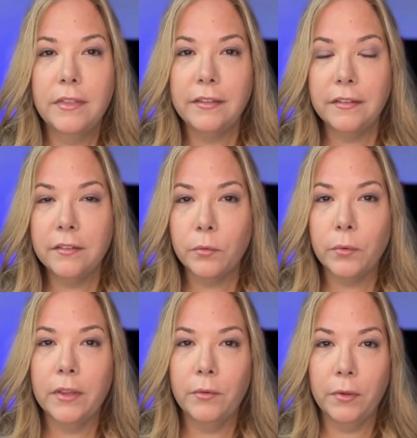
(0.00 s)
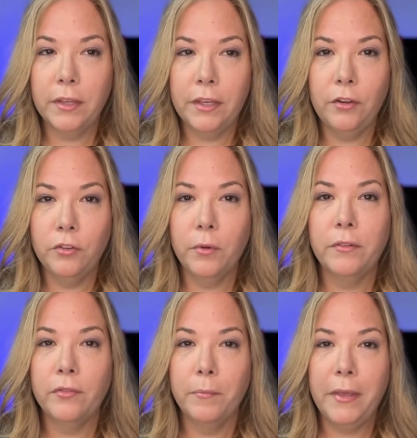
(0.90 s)
This is a really, really huge
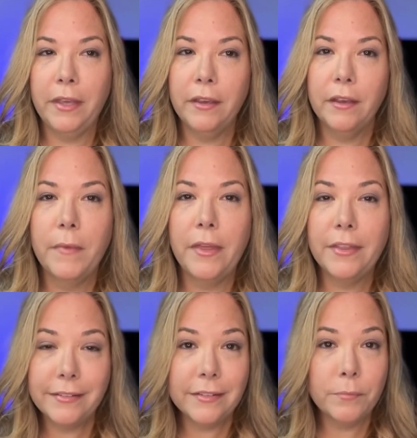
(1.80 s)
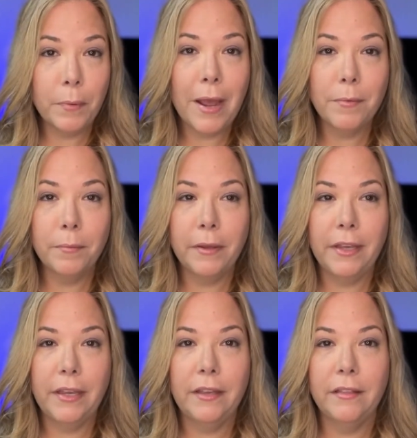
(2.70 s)
one for me, and this is
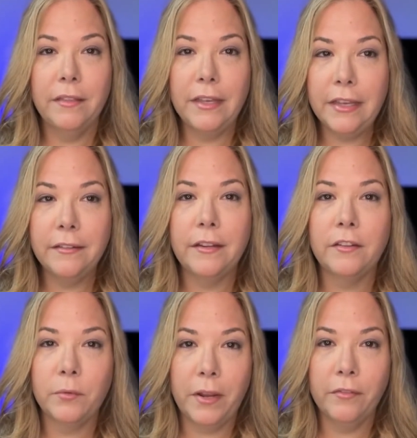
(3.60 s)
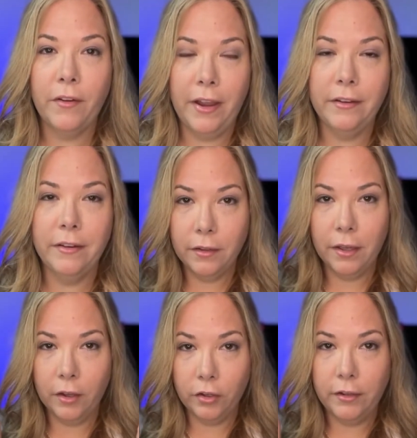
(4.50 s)
probably the easiest way to find
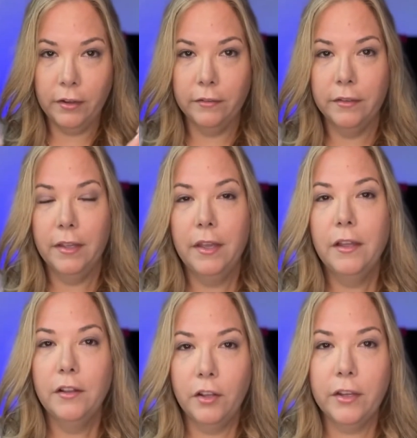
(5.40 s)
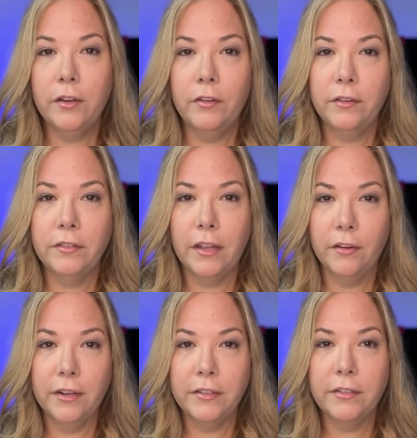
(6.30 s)
a good deal. Look at who the
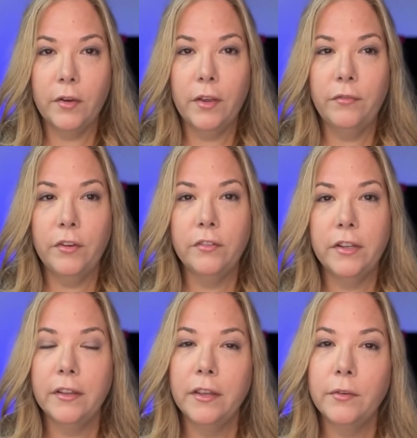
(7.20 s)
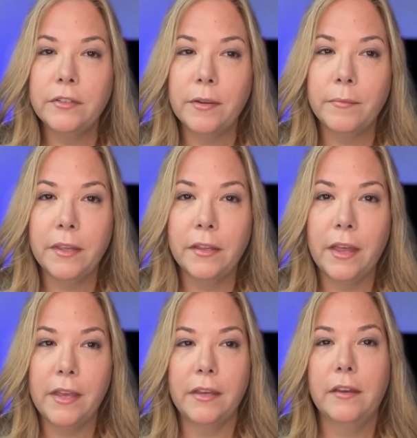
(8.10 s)
seller is. So if you're dealing with something
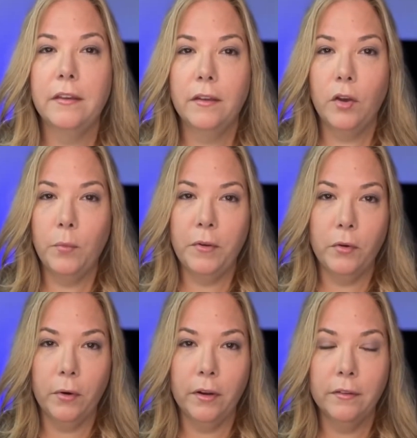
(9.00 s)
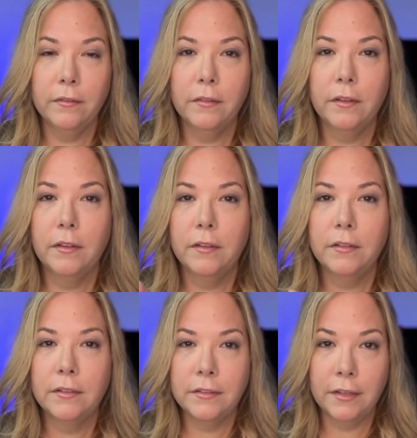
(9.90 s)
like Opendoor,
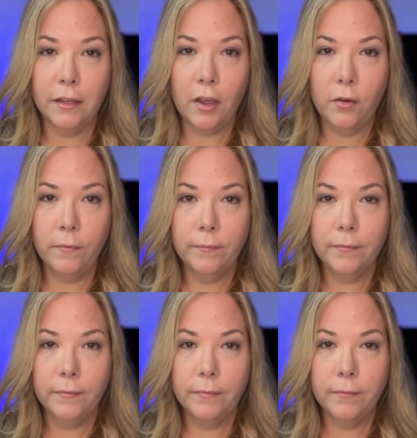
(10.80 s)
Zillow,